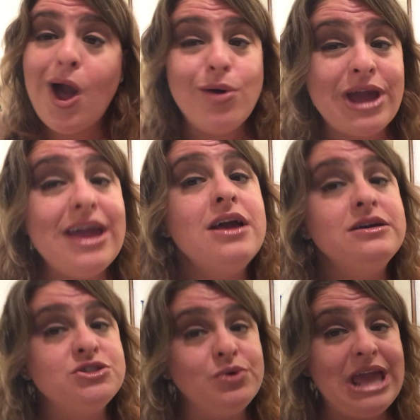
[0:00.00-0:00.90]
Okay,
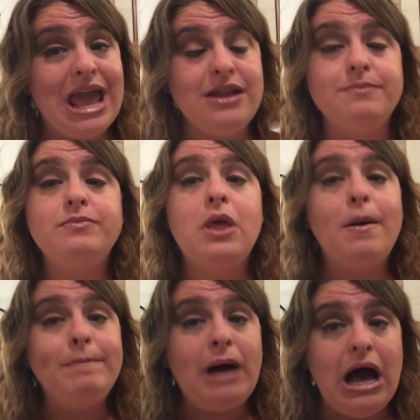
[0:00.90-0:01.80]
so again,
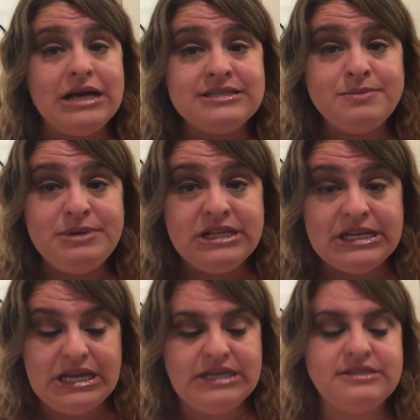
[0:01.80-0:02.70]

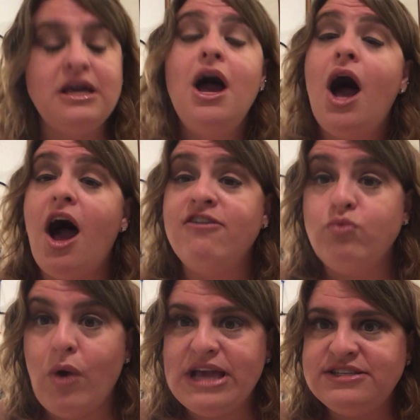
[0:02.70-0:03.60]
possibilities of
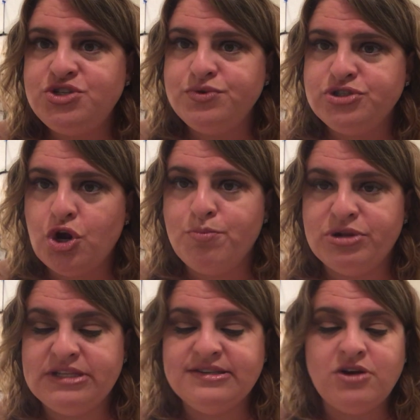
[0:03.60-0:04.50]
ways to
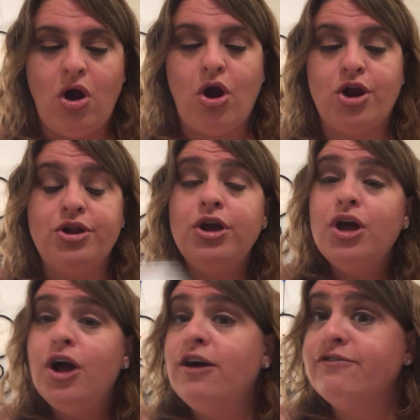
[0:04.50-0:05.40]
interpret this card
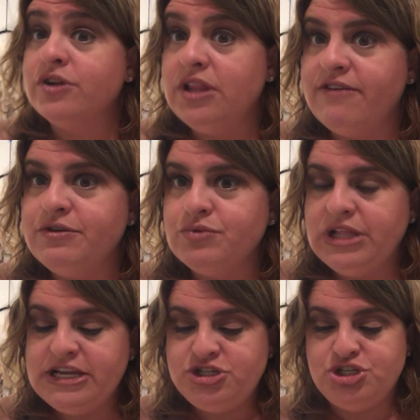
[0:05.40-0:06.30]
for love and
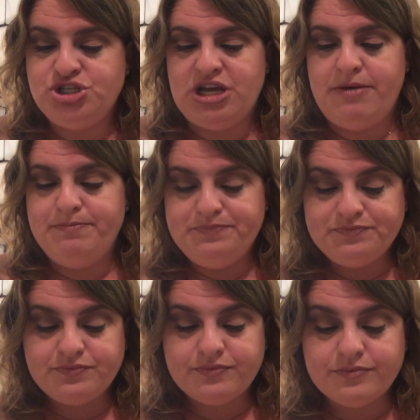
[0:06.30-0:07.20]
relationship.
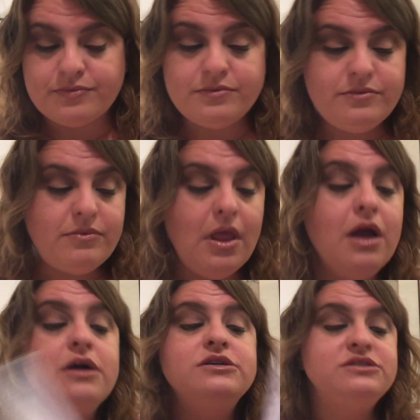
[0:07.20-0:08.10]

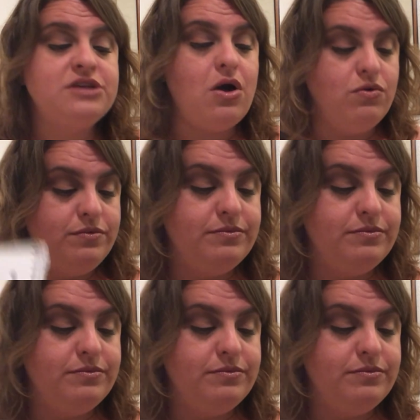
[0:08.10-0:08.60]
So